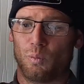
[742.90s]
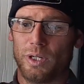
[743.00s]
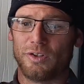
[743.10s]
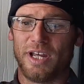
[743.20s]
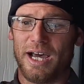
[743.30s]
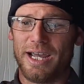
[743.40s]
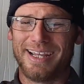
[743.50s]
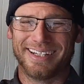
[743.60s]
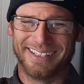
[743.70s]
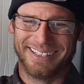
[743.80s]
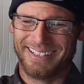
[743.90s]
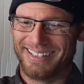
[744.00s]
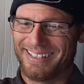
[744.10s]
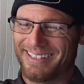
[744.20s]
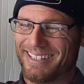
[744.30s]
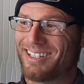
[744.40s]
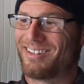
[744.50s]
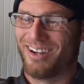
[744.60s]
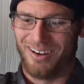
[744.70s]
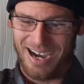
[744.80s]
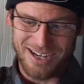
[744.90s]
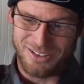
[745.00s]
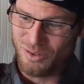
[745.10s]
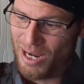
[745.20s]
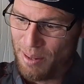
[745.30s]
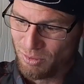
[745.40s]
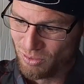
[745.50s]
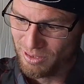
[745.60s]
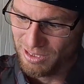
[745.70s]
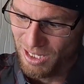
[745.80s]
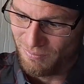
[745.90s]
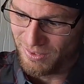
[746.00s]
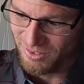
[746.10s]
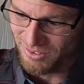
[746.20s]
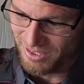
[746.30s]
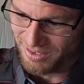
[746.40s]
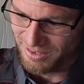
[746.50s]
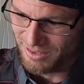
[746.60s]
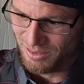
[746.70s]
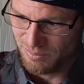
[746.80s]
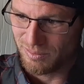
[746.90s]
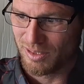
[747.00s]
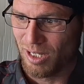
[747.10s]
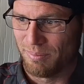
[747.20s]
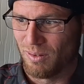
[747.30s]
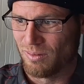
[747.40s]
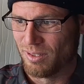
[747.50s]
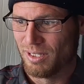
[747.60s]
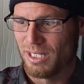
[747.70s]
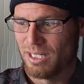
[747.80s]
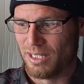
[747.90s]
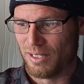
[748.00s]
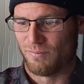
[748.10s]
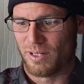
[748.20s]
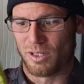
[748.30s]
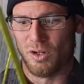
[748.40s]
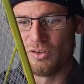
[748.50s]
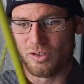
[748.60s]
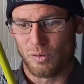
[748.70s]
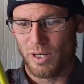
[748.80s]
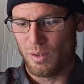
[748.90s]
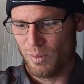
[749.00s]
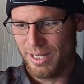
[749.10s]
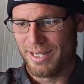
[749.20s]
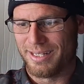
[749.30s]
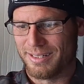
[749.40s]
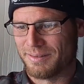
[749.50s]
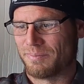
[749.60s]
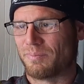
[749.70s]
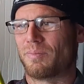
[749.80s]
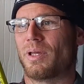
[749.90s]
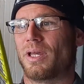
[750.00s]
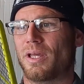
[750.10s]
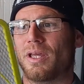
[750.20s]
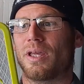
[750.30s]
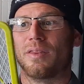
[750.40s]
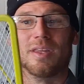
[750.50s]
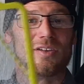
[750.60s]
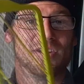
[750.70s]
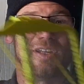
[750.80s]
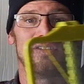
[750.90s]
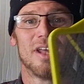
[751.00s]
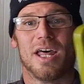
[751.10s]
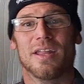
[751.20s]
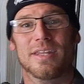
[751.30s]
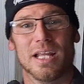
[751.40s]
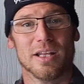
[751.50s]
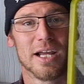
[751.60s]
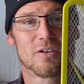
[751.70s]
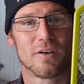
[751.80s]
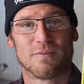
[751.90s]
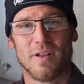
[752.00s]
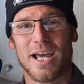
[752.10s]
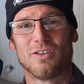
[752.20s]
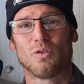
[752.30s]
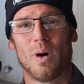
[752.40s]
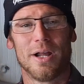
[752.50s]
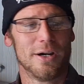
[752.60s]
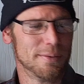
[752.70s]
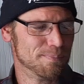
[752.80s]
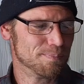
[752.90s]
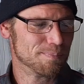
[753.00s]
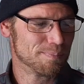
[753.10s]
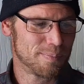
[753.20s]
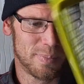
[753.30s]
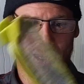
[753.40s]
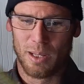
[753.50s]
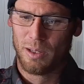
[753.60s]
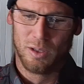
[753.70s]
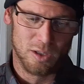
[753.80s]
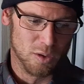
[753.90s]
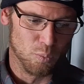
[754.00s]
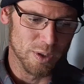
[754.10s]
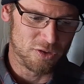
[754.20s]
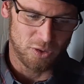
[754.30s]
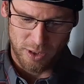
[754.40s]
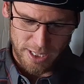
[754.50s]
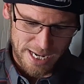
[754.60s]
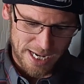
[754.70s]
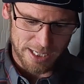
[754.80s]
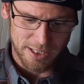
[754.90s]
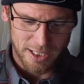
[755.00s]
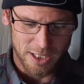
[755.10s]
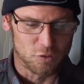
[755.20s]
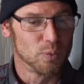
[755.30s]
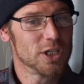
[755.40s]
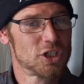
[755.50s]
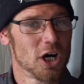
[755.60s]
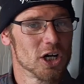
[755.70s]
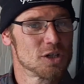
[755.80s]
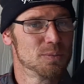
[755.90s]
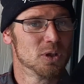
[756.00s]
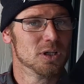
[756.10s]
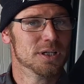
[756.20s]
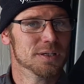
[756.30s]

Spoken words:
will die. So I do absolutely love this thing. Oh, come on. I close it the right way. This is the electric fly swatter. We turn it on, it's rechargeable.